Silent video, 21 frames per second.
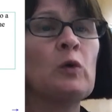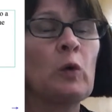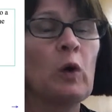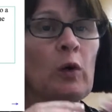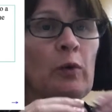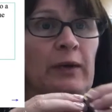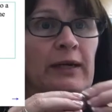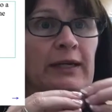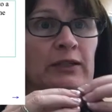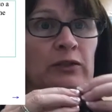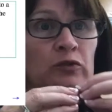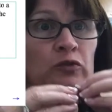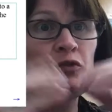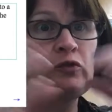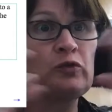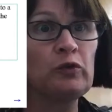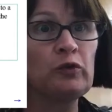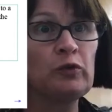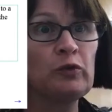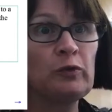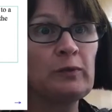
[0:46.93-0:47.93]
where we
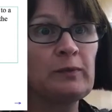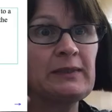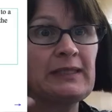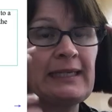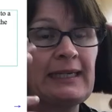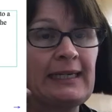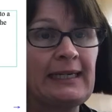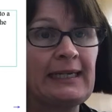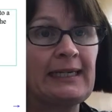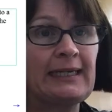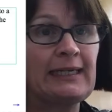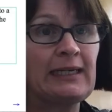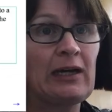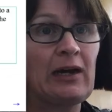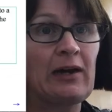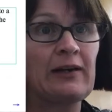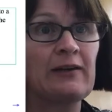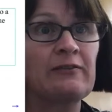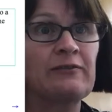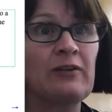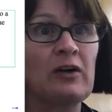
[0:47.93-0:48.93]
zoomed in
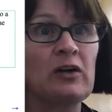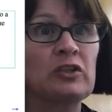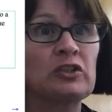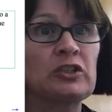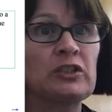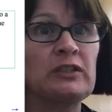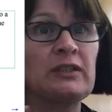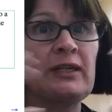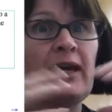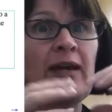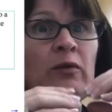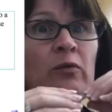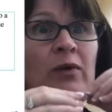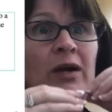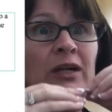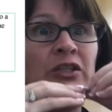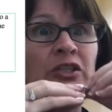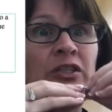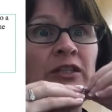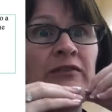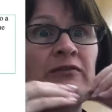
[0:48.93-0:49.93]
on a function and
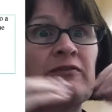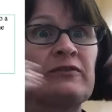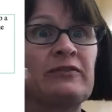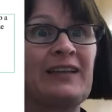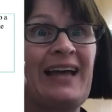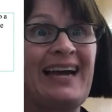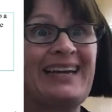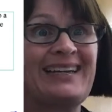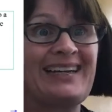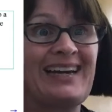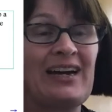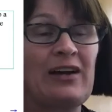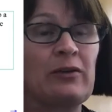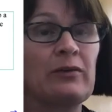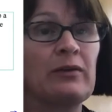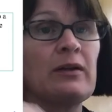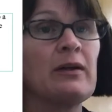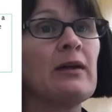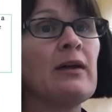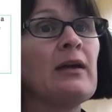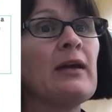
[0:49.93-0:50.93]
watched it flatten out.